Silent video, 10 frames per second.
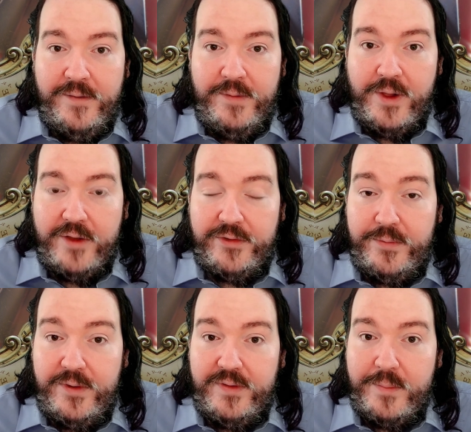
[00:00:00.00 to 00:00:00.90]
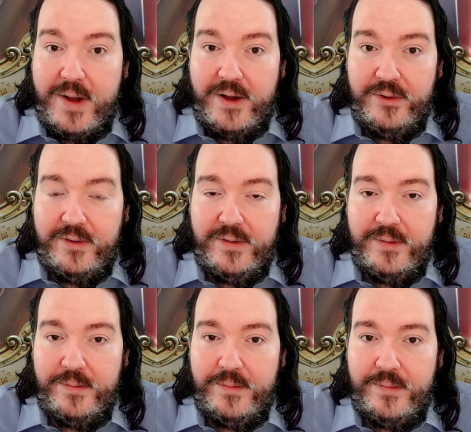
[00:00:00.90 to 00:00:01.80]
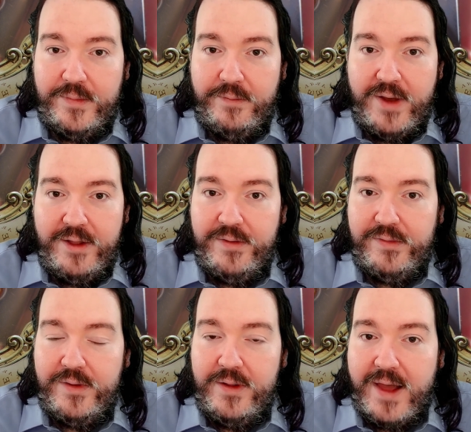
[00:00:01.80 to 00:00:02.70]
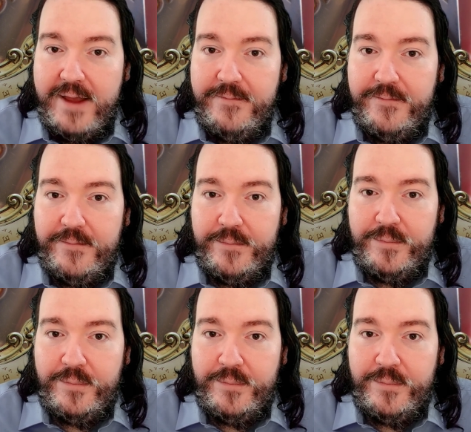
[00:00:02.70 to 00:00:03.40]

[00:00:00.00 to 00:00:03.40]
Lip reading: philosophies about events in life